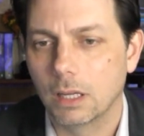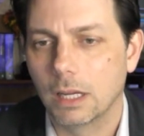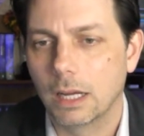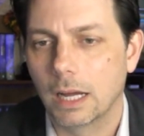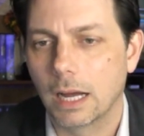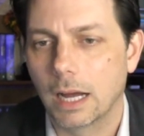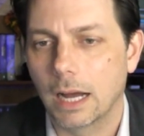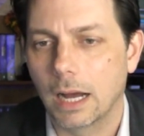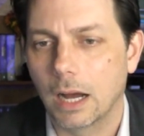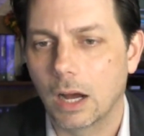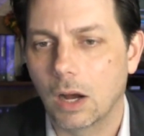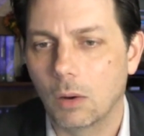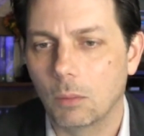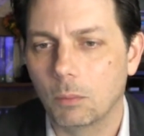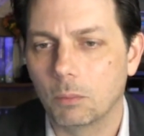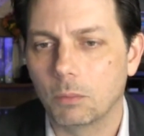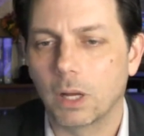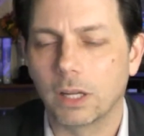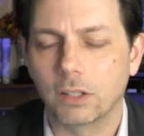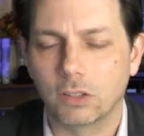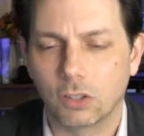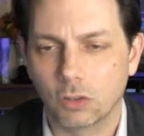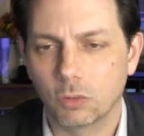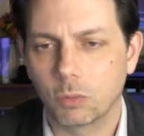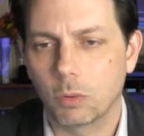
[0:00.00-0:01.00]
I
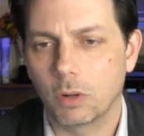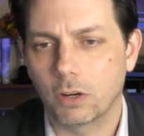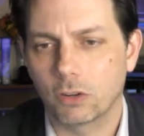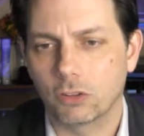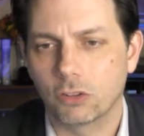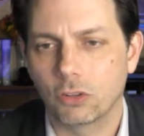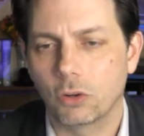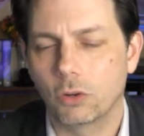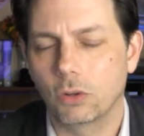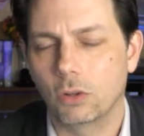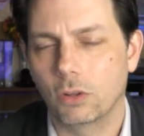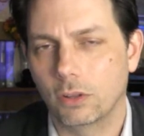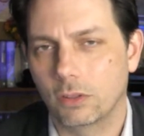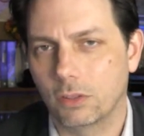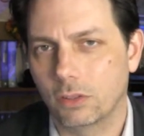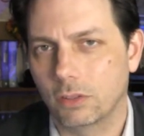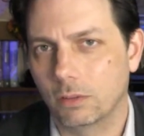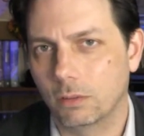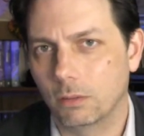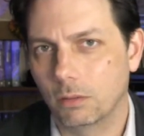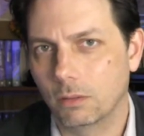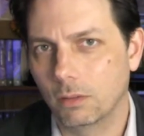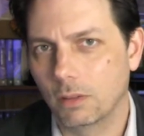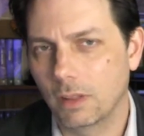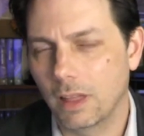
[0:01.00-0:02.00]
just want to show you that
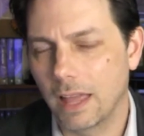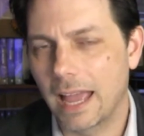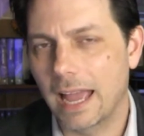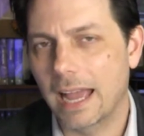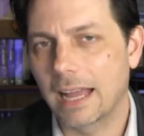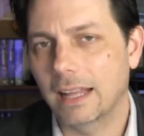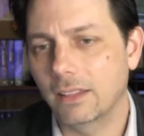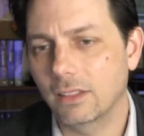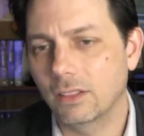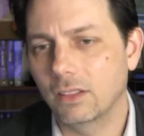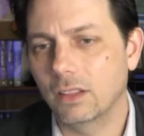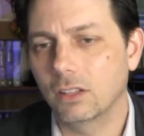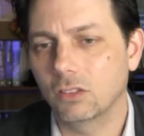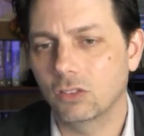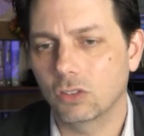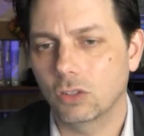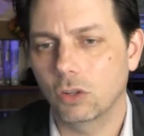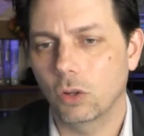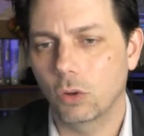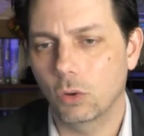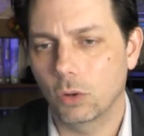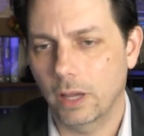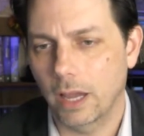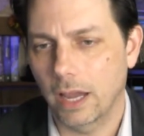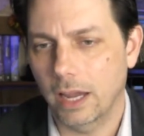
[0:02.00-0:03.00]
at this
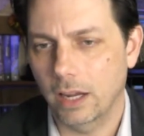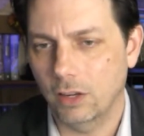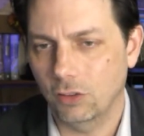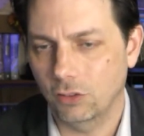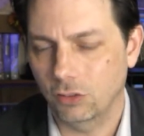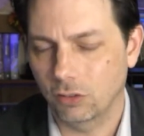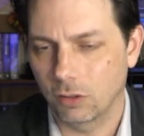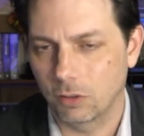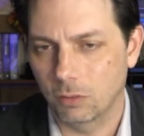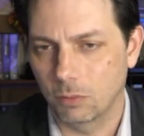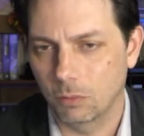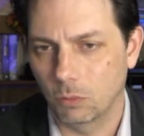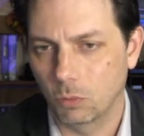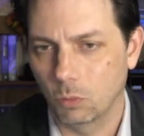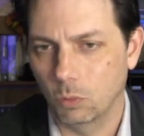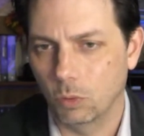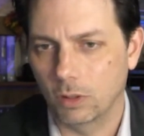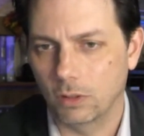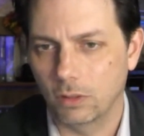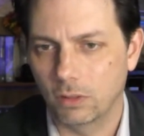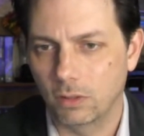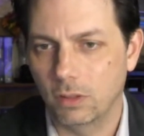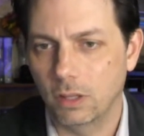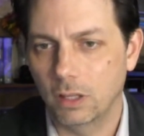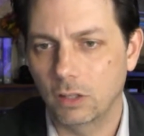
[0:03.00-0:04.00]
location with
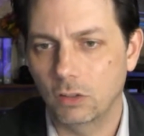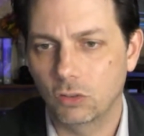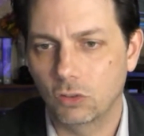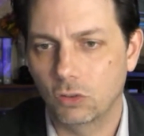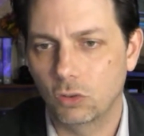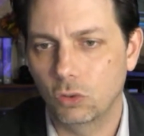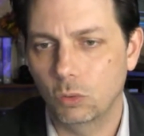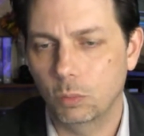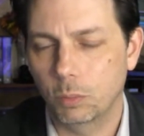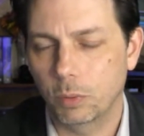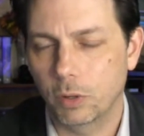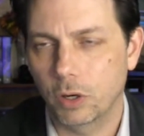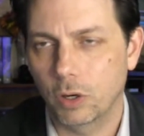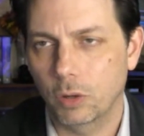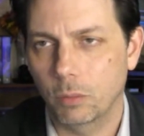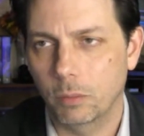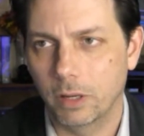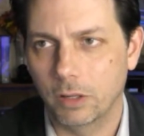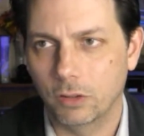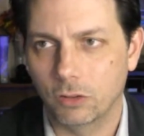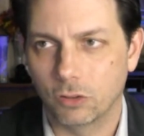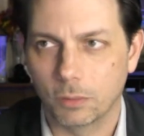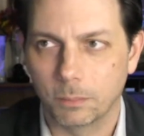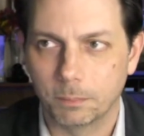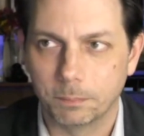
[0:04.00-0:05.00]
these two
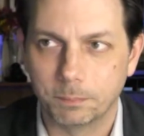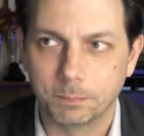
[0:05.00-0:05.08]
pyramids